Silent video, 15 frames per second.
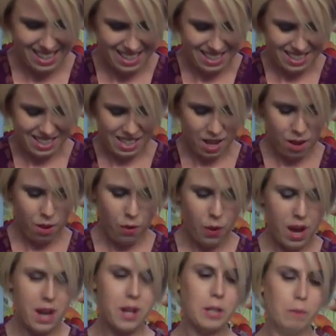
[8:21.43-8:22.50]

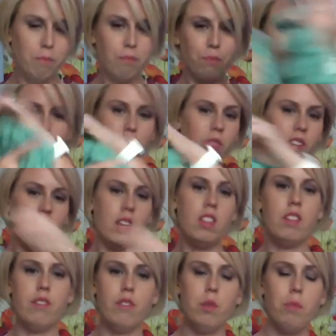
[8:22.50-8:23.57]
So
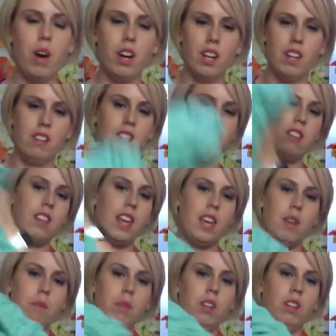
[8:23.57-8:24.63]
the foot pocket is the
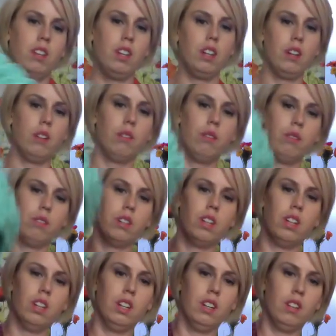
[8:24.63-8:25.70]
same, you know,
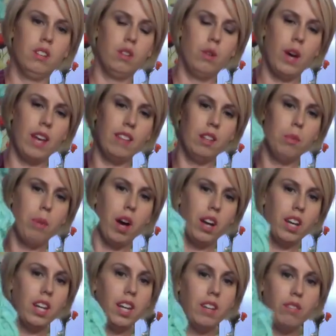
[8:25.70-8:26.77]
so it has a little
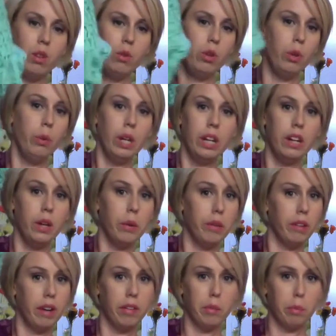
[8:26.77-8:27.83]
pocket if you do need to use
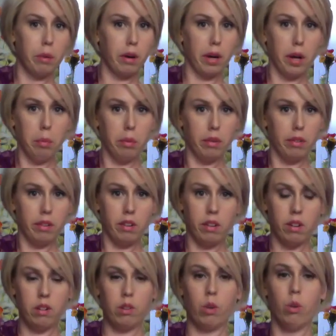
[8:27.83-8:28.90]
it as a prop and you're
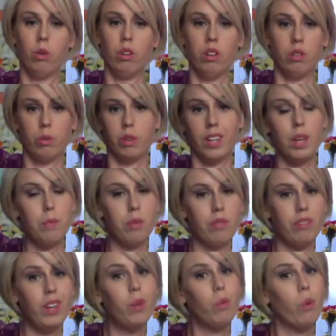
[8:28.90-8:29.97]
an adult or you just want to keep your
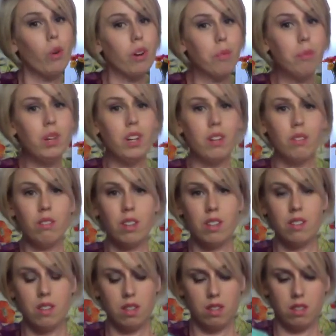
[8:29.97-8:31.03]
feet warm, you know,
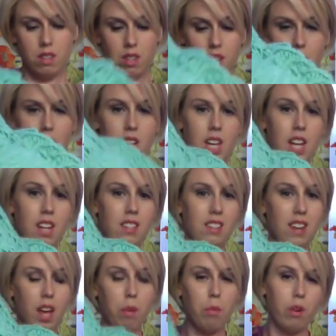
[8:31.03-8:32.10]
because it's
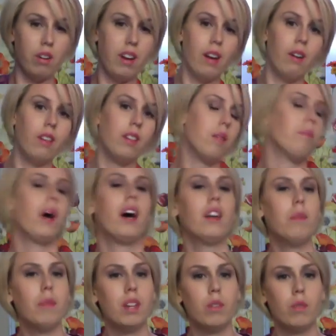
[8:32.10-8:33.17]
tapered down at the
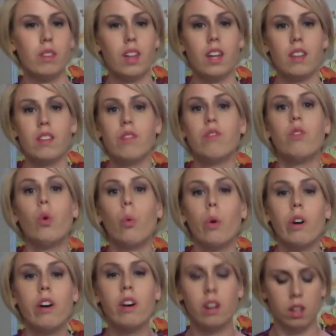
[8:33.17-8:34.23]
bottom. That's what that's
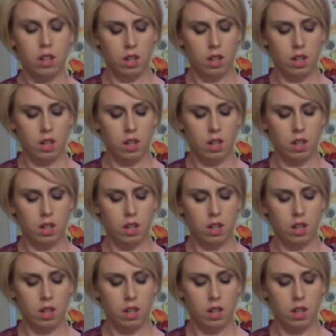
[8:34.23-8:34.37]
for.